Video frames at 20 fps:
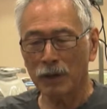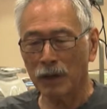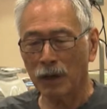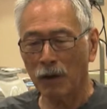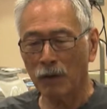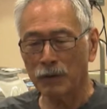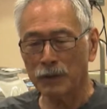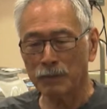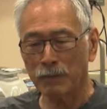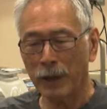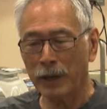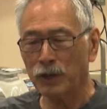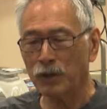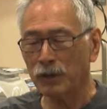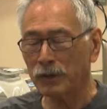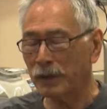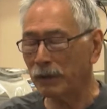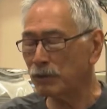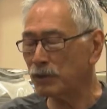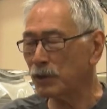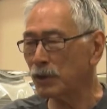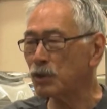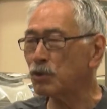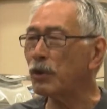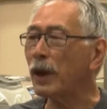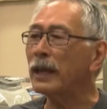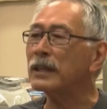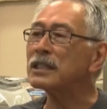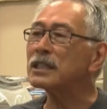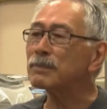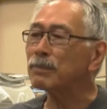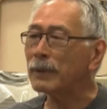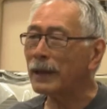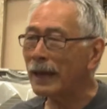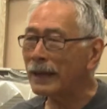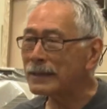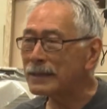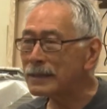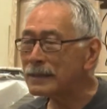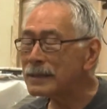would always make sure those are
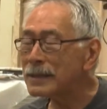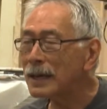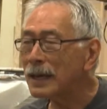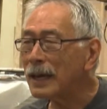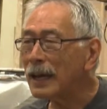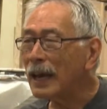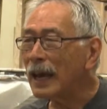transplanted